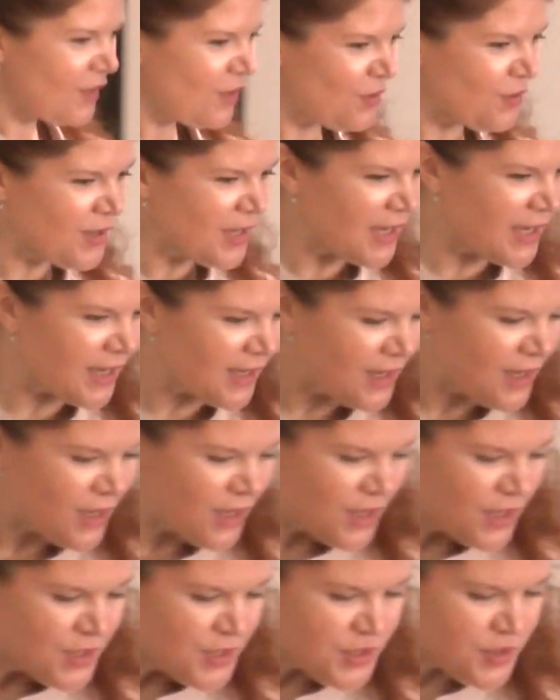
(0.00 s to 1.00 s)
Okay,
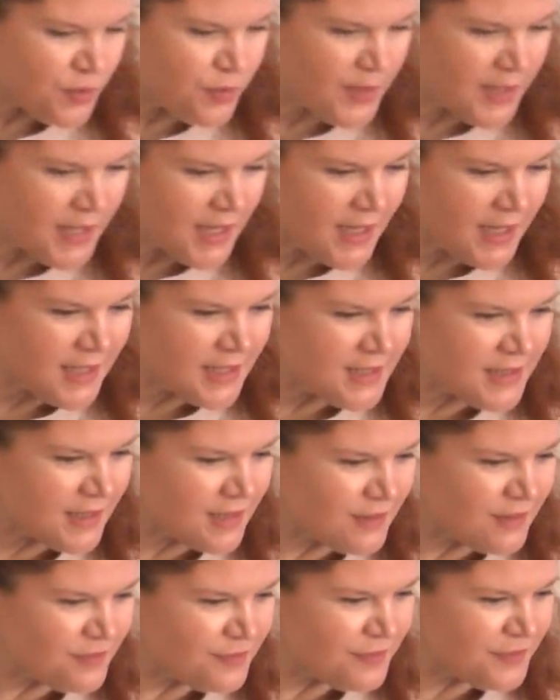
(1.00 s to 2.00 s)
so what kind
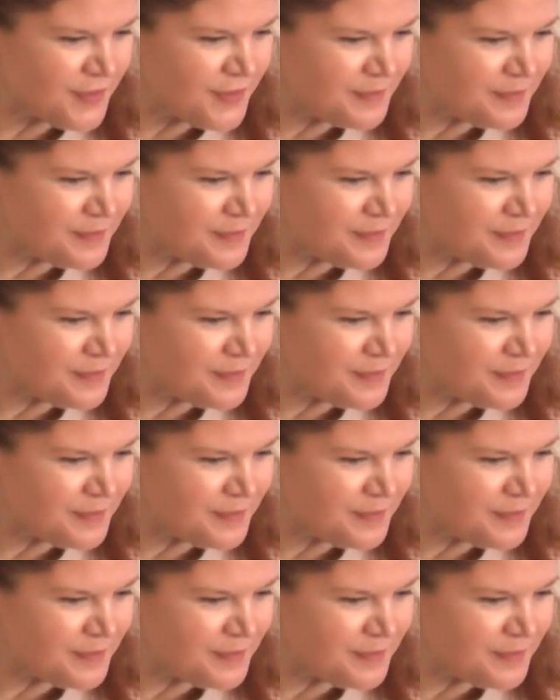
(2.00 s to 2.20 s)
of,